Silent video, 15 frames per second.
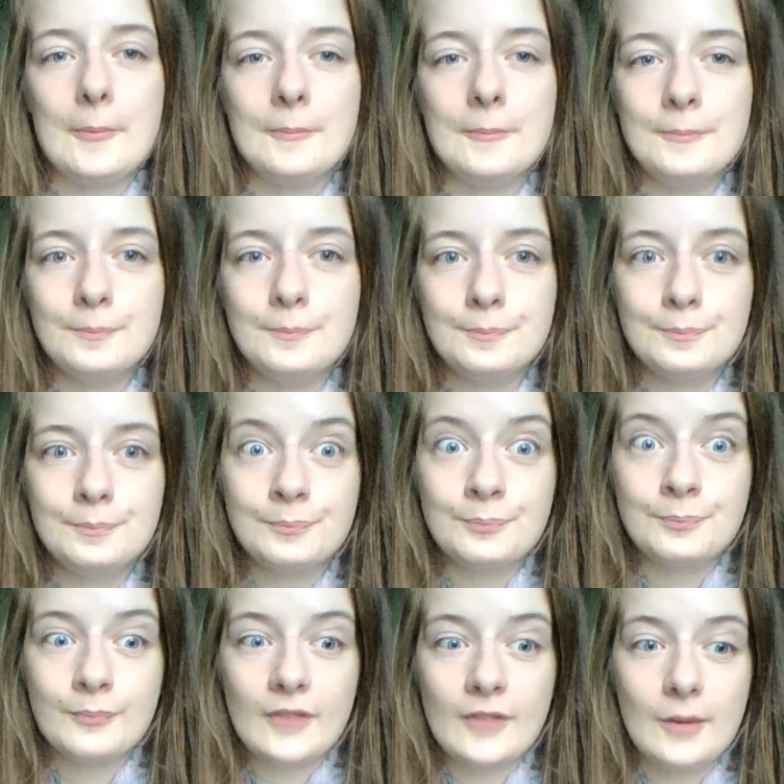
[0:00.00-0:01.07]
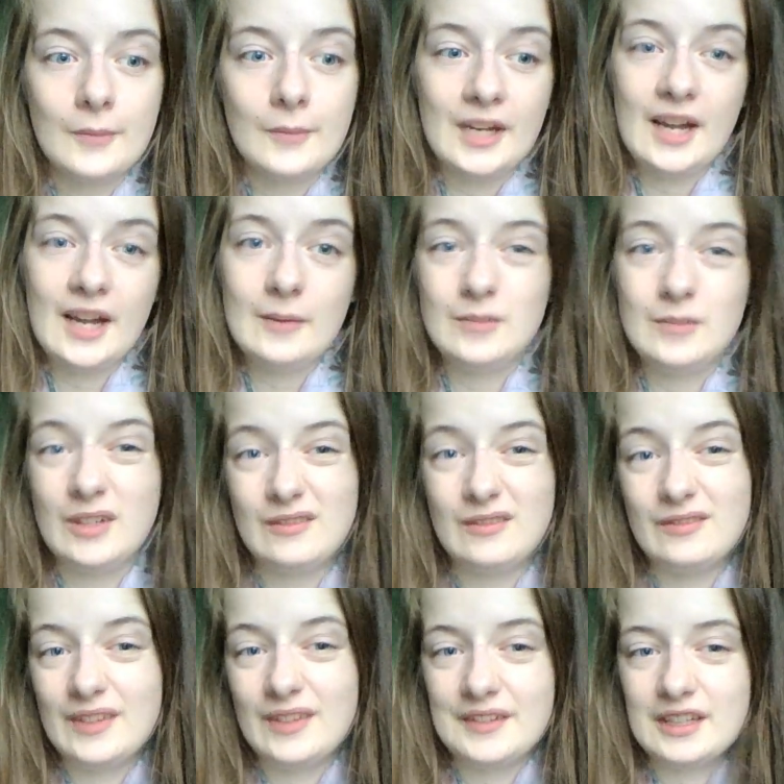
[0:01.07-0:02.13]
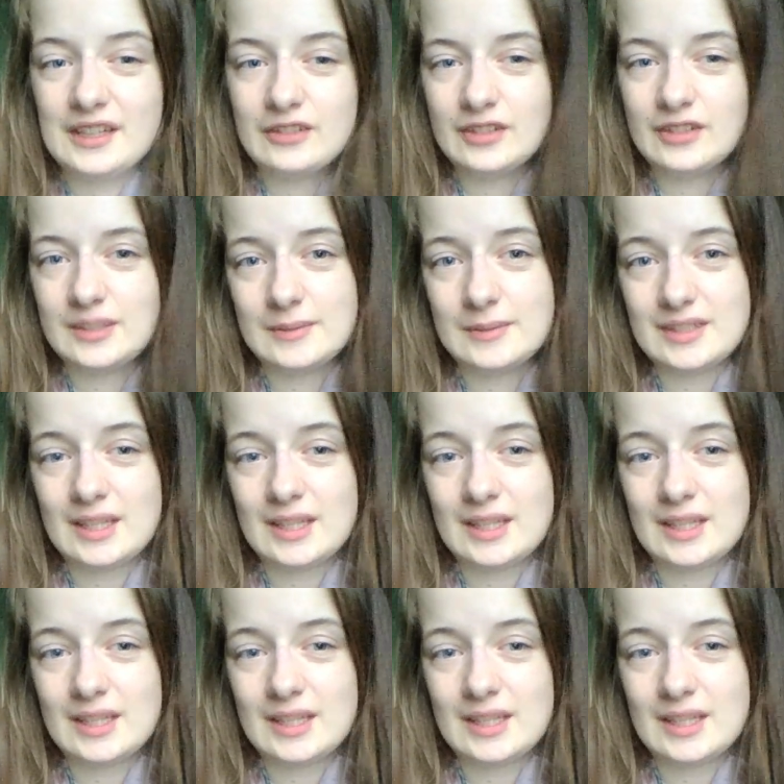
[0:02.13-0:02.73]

but yeah, I'm not a very Christmas type person.